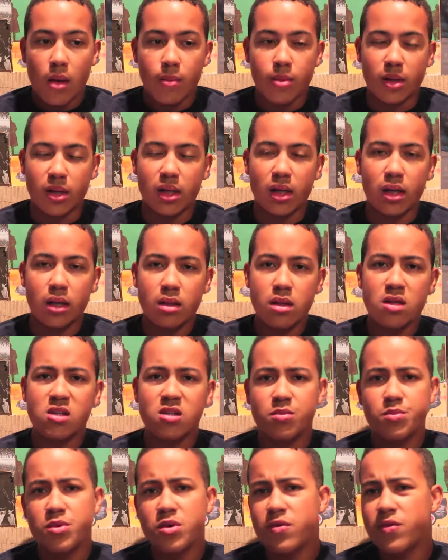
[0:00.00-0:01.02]
But in
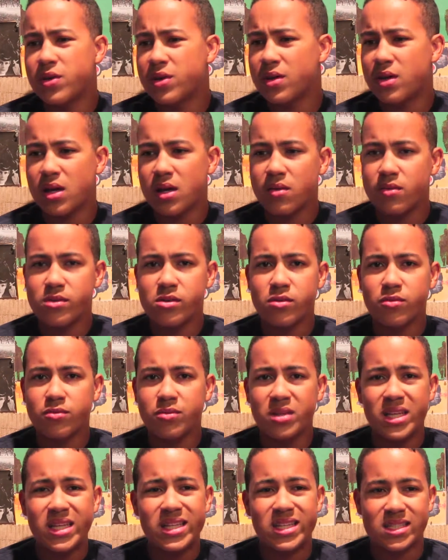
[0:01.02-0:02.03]
this movie, it just
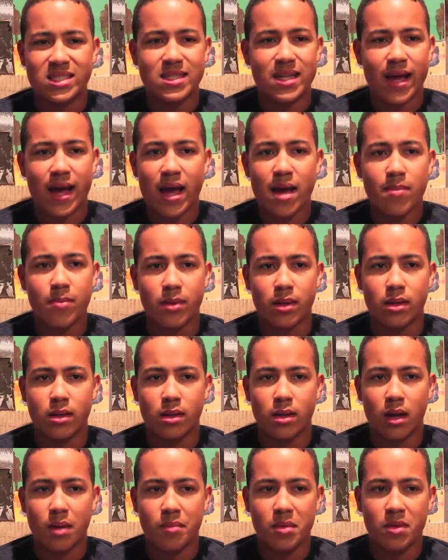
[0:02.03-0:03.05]
really doesn't happen.
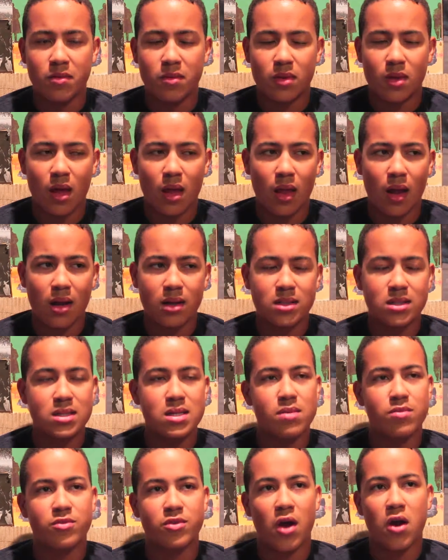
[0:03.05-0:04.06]
I mean, with all
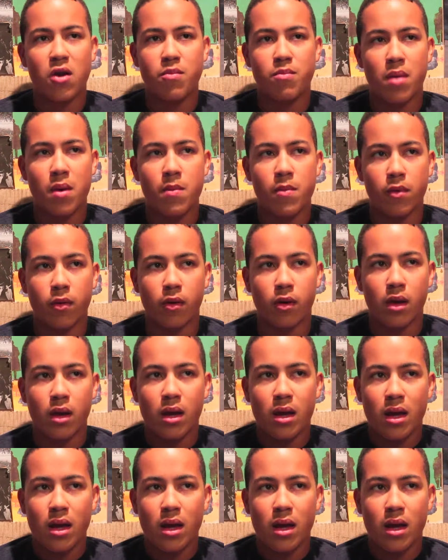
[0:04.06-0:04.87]
honesty, I'm trying to remember.